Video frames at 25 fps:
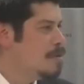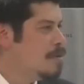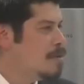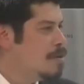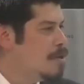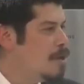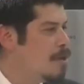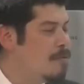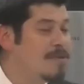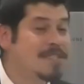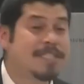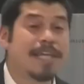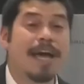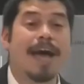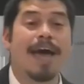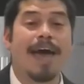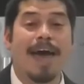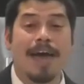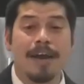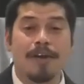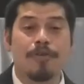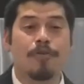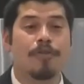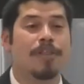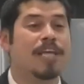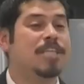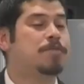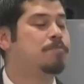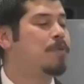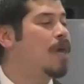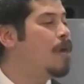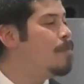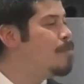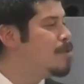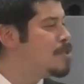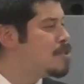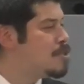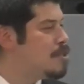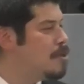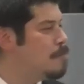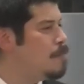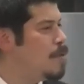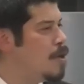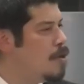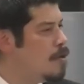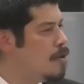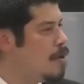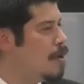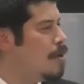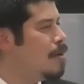You know, we start adding all these people to the
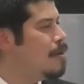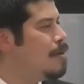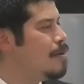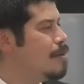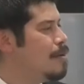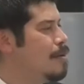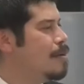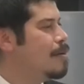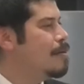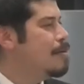building.